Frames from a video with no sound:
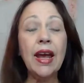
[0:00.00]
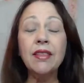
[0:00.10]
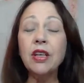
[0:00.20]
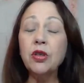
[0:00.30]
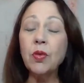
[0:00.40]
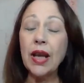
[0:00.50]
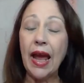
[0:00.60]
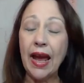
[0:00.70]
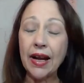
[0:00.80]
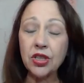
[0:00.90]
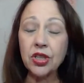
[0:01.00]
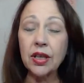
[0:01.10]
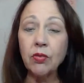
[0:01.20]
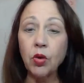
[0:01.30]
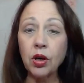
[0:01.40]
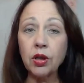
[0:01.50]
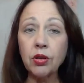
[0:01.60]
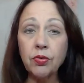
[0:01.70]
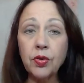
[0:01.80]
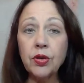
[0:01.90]
and then you would actually
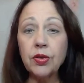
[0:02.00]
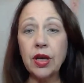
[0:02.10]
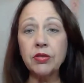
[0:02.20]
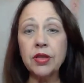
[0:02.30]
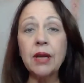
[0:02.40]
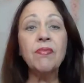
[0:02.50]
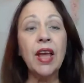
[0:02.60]
work through those